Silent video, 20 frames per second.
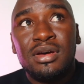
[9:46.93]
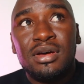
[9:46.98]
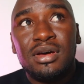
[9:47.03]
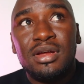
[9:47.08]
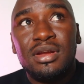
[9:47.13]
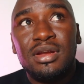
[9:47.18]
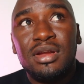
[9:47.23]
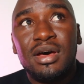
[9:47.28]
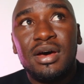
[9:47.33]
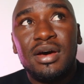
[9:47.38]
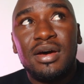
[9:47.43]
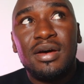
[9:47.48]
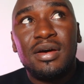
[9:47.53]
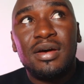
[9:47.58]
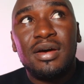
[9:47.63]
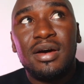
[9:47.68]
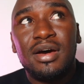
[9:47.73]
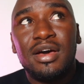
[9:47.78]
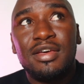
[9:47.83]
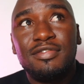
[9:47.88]
And
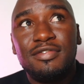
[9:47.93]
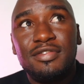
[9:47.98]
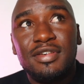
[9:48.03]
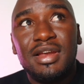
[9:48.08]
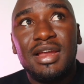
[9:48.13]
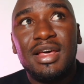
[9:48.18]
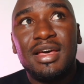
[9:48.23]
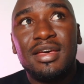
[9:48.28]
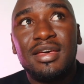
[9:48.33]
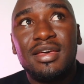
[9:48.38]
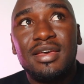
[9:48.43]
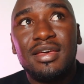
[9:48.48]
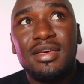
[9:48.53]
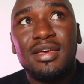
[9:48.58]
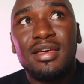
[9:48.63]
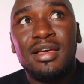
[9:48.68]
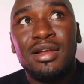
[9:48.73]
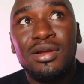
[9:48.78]
I feel like